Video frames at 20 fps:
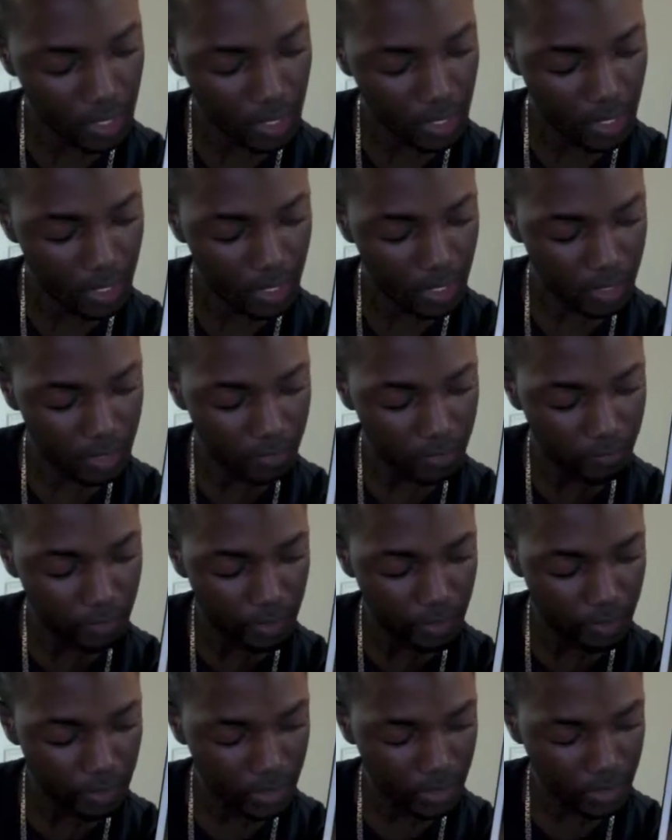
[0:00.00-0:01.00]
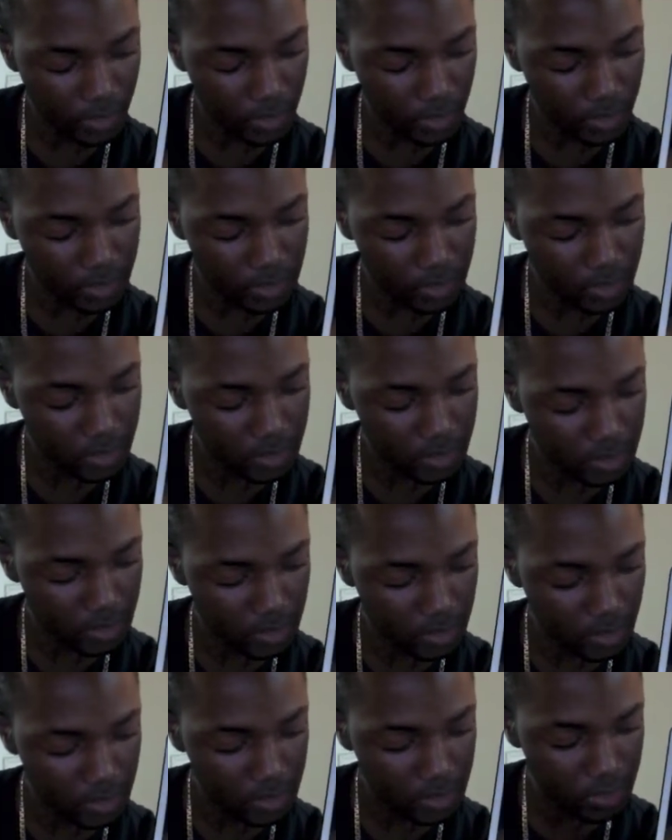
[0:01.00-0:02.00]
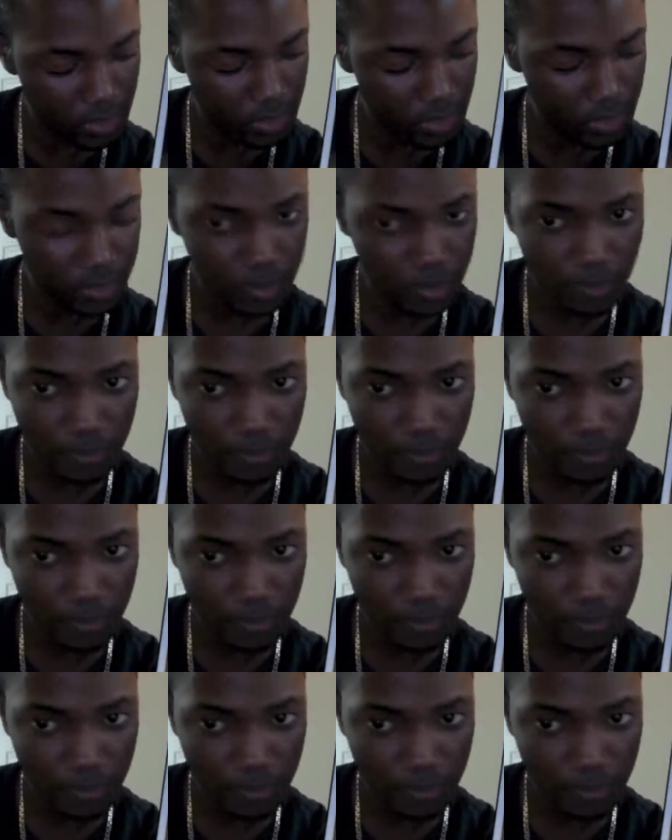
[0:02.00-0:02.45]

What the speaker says: And if I reconnect to the internet,